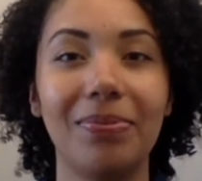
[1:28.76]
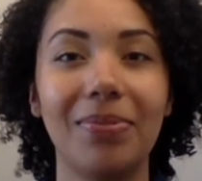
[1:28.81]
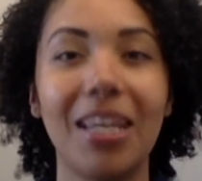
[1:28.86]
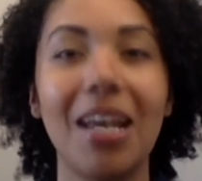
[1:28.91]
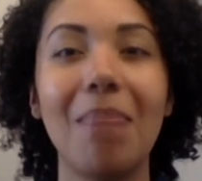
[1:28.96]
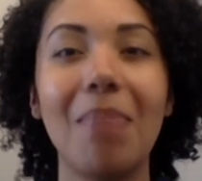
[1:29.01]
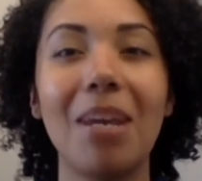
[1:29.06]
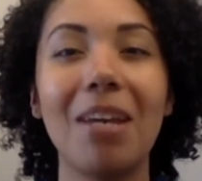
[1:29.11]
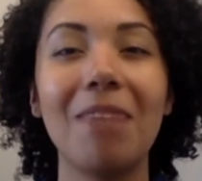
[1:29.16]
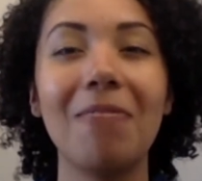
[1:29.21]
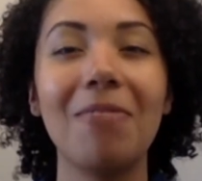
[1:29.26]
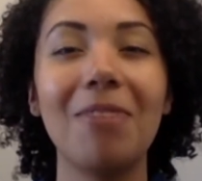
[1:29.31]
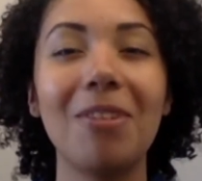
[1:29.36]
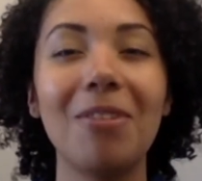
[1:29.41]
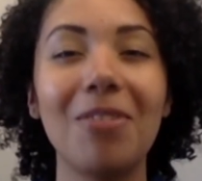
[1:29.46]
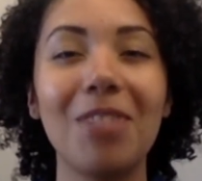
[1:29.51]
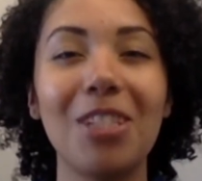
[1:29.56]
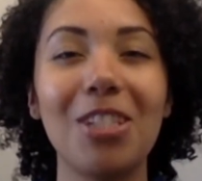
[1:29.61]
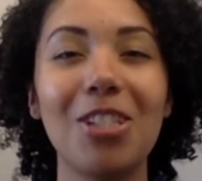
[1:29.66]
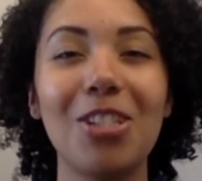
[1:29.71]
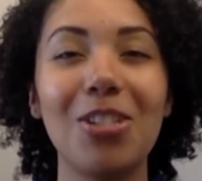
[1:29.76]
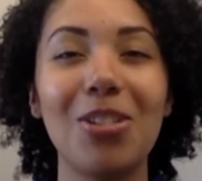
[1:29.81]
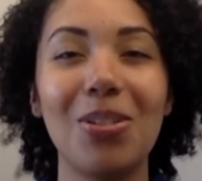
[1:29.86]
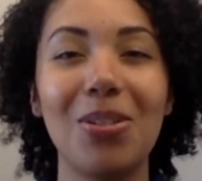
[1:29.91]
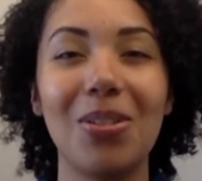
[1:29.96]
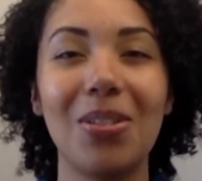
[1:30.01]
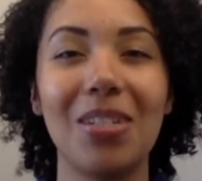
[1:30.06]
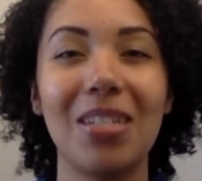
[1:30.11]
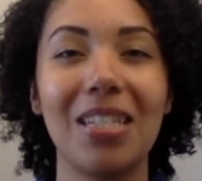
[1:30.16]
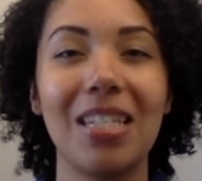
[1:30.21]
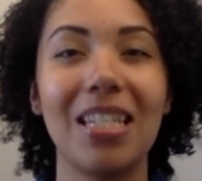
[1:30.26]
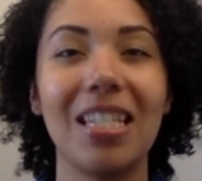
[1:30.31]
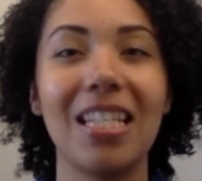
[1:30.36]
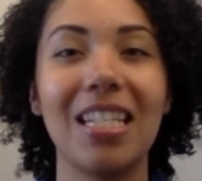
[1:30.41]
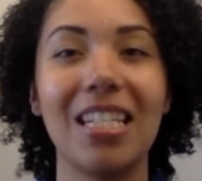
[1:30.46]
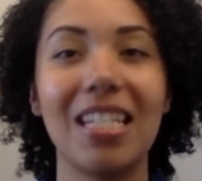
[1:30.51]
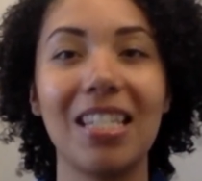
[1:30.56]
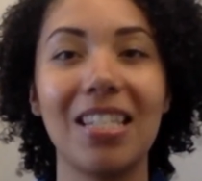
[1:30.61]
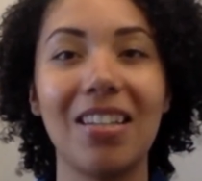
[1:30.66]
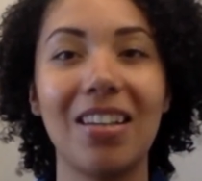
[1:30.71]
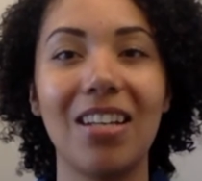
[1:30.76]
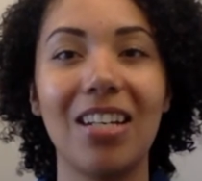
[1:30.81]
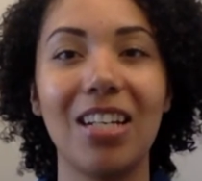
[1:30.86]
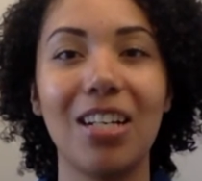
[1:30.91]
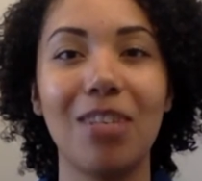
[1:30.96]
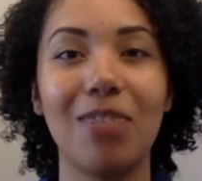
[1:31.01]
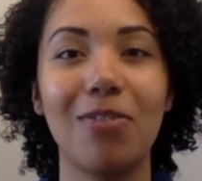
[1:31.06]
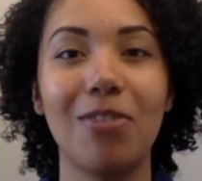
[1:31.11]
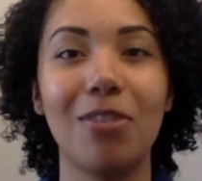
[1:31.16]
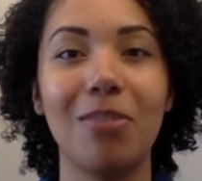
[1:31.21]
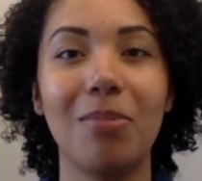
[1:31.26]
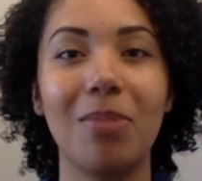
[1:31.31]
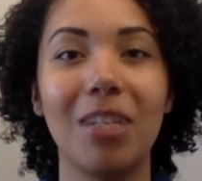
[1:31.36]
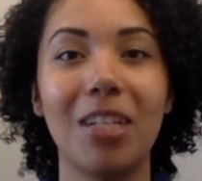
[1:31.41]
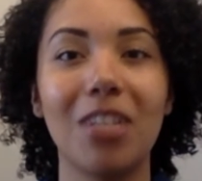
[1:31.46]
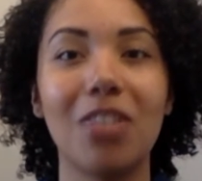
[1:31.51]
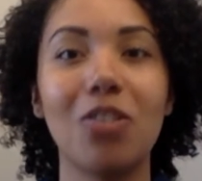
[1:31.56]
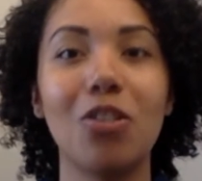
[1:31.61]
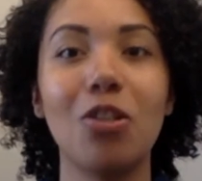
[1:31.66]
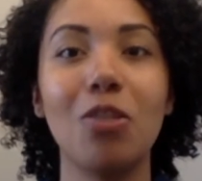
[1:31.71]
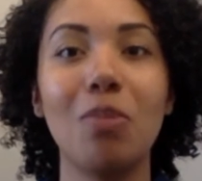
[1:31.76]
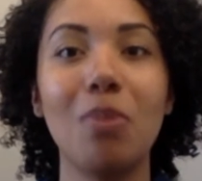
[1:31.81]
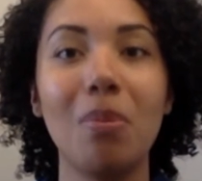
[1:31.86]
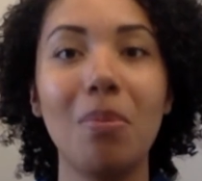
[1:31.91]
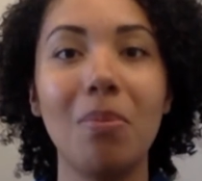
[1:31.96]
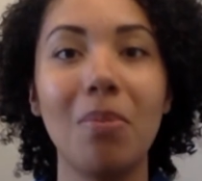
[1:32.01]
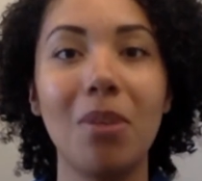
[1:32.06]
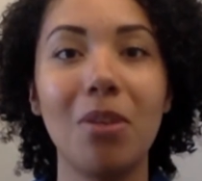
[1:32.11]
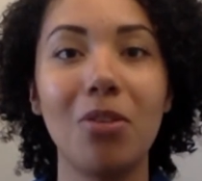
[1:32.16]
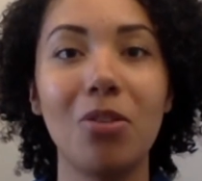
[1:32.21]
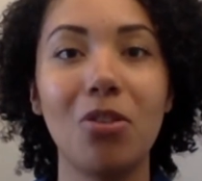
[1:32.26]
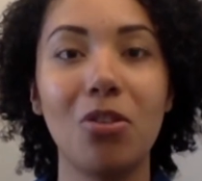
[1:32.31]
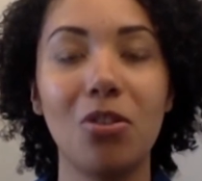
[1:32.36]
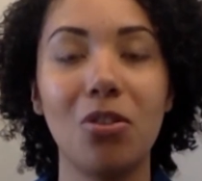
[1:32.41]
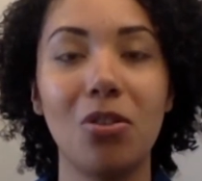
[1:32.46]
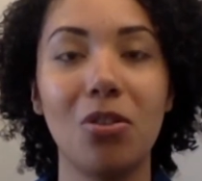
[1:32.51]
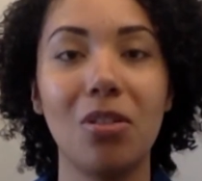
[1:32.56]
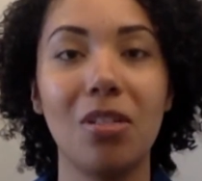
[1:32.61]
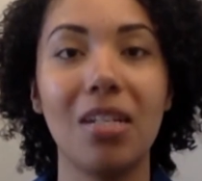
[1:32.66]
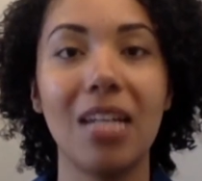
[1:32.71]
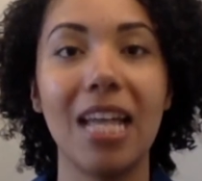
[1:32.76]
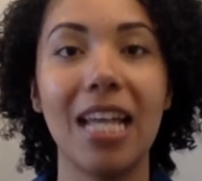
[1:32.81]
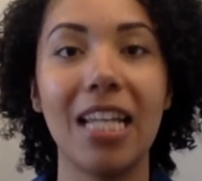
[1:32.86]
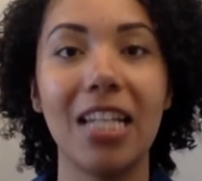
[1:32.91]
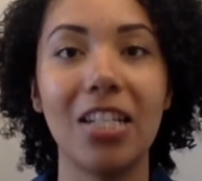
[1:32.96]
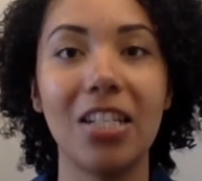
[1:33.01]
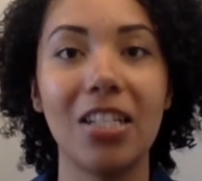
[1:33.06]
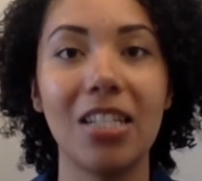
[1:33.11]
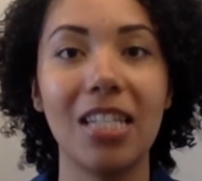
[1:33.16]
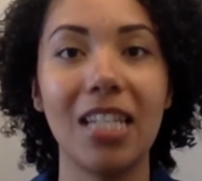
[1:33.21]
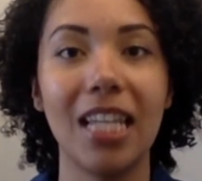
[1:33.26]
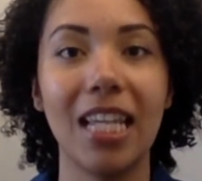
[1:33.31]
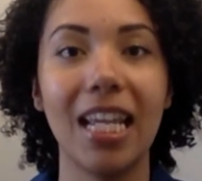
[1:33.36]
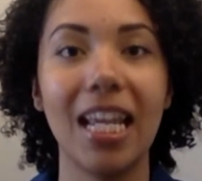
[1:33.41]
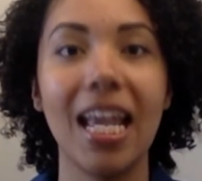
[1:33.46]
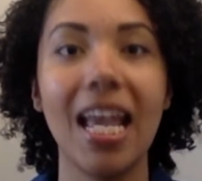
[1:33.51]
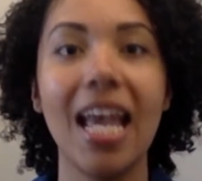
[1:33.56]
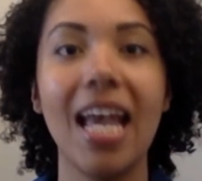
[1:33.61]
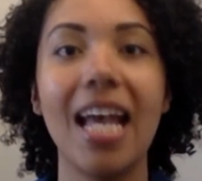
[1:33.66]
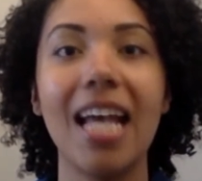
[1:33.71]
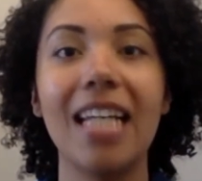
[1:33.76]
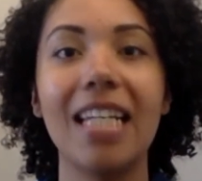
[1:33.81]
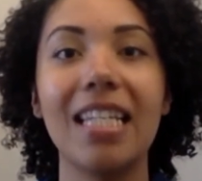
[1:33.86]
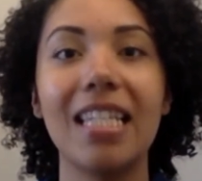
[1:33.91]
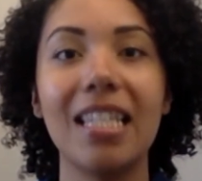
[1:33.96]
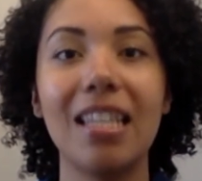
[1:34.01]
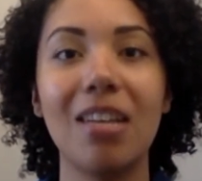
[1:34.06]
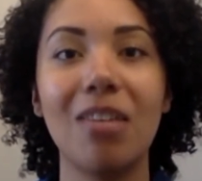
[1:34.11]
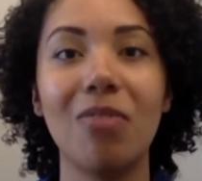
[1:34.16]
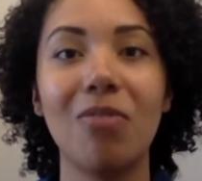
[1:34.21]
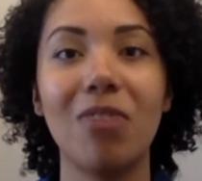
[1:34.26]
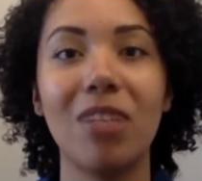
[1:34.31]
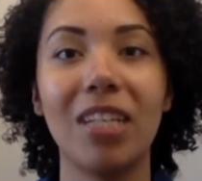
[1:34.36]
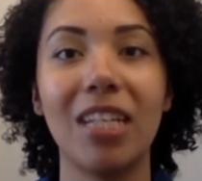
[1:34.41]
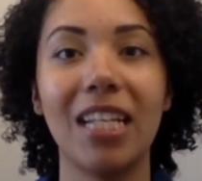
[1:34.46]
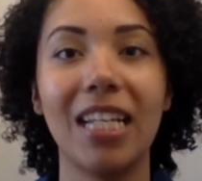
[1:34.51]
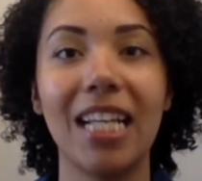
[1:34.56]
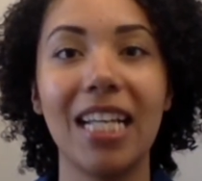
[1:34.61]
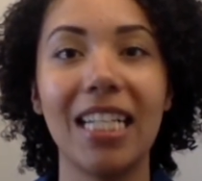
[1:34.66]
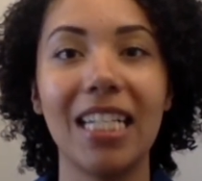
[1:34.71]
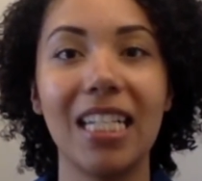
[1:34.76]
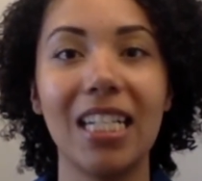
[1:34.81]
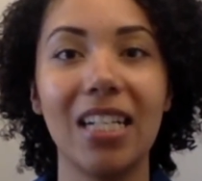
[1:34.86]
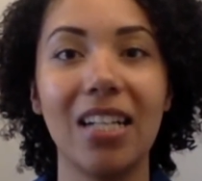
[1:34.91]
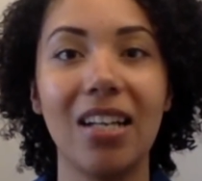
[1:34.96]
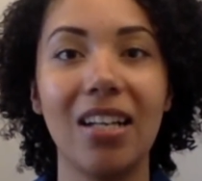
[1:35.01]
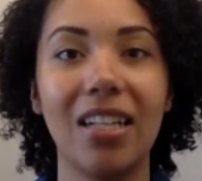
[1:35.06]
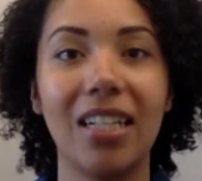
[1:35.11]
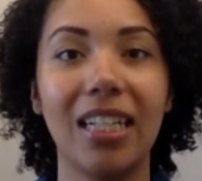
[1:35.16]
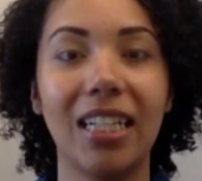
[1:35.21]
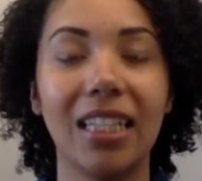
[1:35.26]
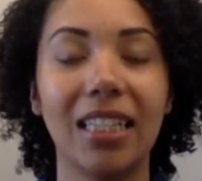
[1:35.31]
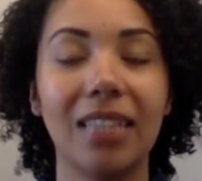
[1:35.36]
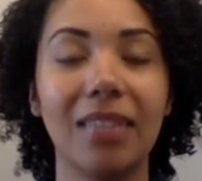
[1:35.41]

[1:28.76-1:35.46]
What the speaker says: By involving students in the designing of rubrics, you promote student agency and self-regulated learning.